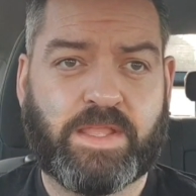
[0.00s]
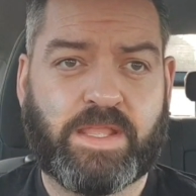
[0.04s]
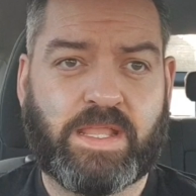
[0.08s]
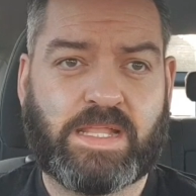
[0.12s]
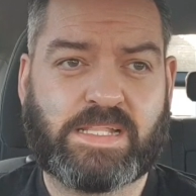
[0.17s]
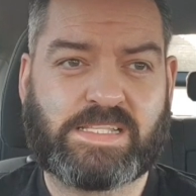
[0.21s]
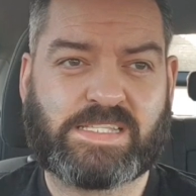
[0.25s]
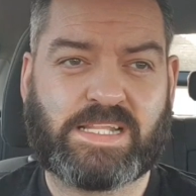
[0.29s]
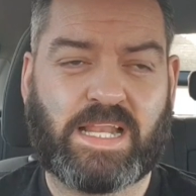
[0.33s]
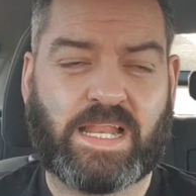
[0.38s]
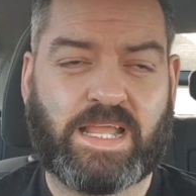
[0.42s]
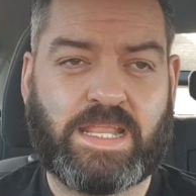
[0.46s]

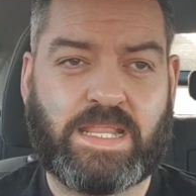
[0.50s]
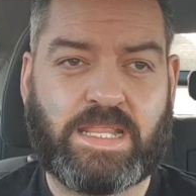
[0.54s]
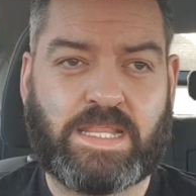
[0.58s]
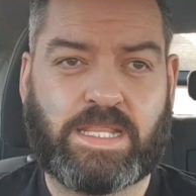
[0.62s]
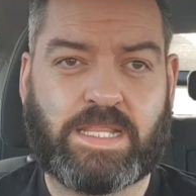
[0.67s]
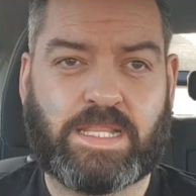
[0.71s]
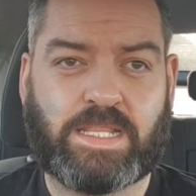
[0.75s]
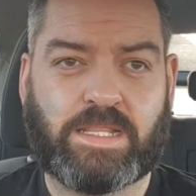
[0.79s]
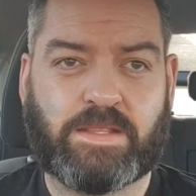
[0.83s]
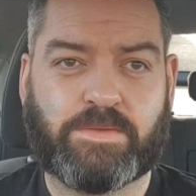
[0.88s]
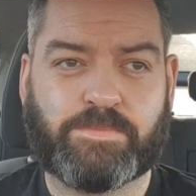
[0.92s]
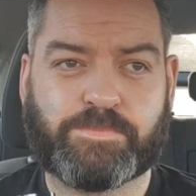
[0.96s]
It's like,
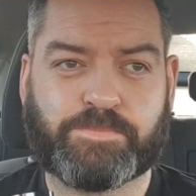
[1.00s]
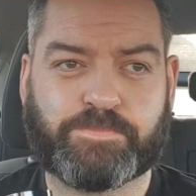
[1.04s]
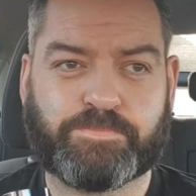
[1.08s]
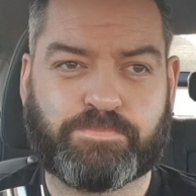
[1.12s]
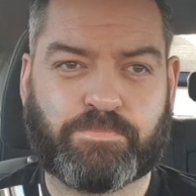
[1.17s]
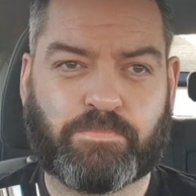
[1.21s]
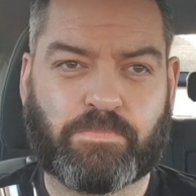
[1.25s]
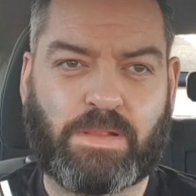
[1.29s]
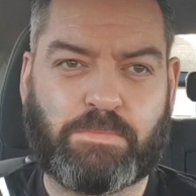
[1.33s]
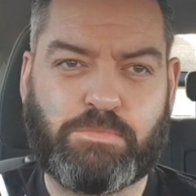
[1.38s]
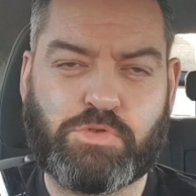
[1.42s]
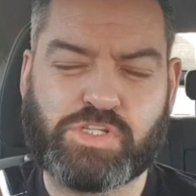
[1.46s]

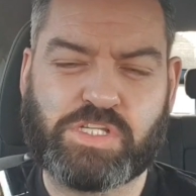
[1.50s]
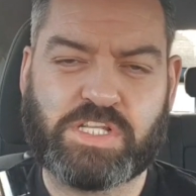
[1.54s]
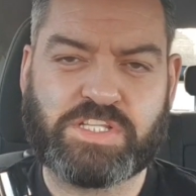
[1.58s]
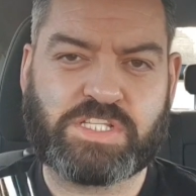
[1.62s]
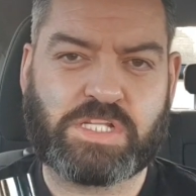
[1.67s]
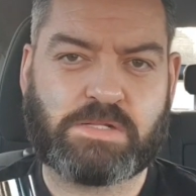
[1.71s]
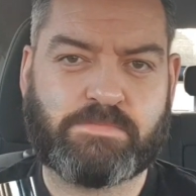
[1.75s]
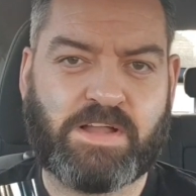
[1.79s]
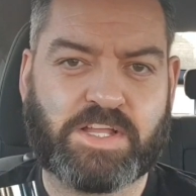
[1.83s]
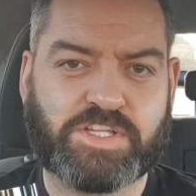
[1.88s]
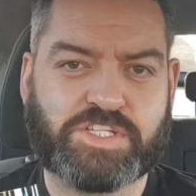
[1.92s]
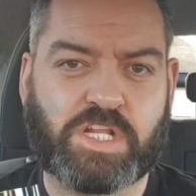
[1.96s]
I'm usually into
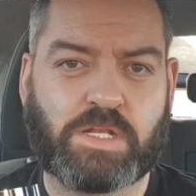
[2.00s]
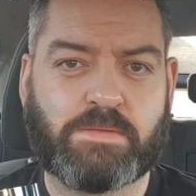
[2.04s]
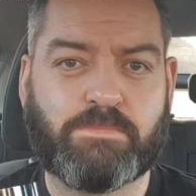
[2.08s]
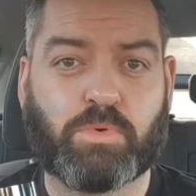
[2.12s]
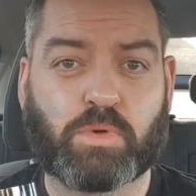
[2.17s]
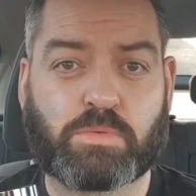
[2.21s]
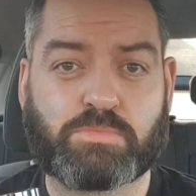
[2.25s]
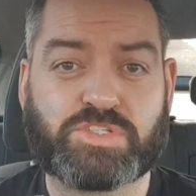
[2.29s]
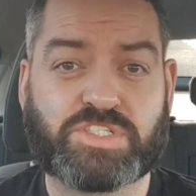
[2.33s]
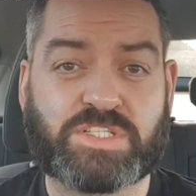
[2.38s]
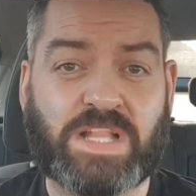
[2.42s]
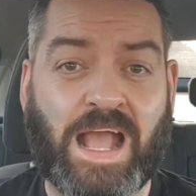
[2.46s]
the masculine, but
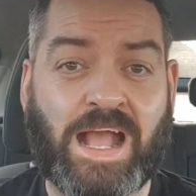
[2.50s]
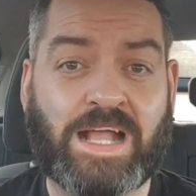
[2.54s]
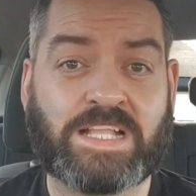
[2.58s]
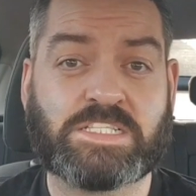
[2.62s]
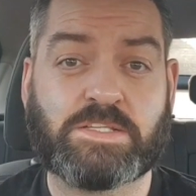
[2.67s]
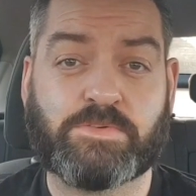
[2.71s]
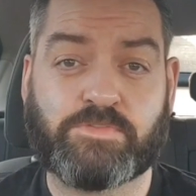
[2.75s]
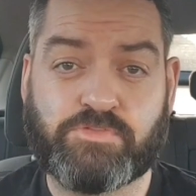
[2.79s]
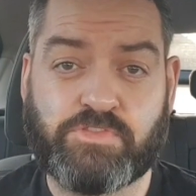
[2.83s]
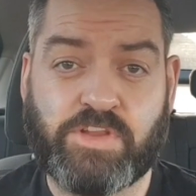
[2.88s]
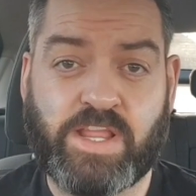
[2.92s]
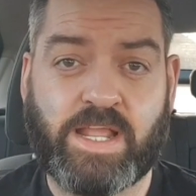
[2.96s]
I'm
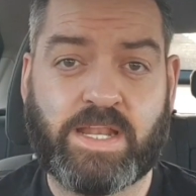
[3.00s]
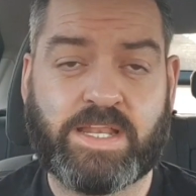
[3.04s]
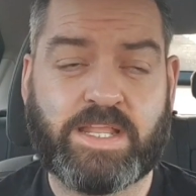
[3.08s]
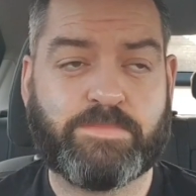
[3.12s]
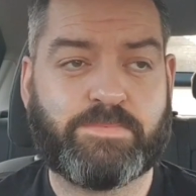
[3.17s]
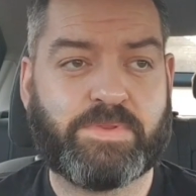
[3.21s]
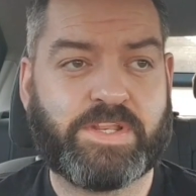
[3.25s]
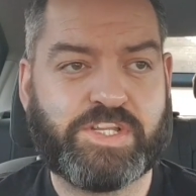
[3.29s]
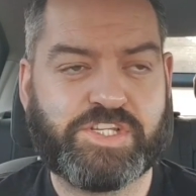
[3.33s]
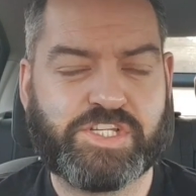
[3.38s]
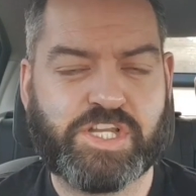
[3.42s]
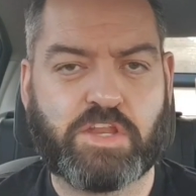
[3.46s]
starting to really
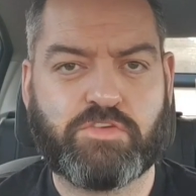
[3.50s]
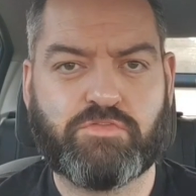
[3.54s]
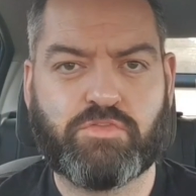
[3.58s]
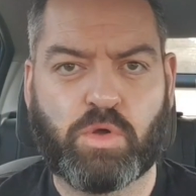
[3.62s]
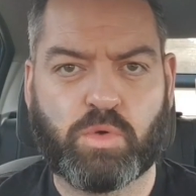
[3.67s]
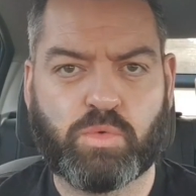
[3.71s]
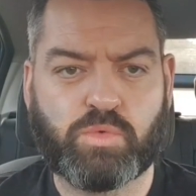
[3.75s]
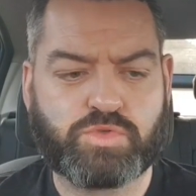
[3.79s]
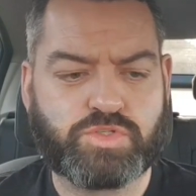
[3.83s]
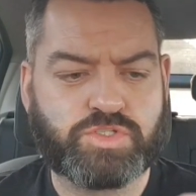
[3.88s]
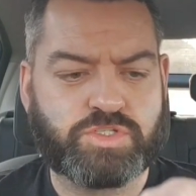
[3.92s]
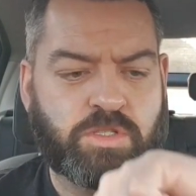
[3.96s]
appreciate
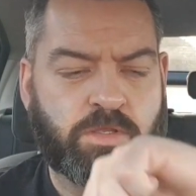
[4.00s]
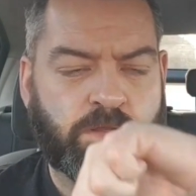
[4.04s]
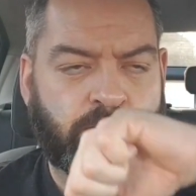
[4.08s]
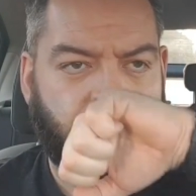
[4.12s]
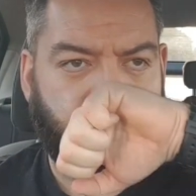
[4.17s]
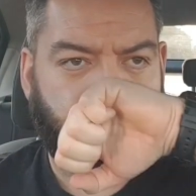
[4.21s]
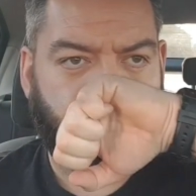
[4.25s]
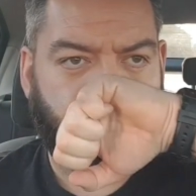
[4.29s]
rose.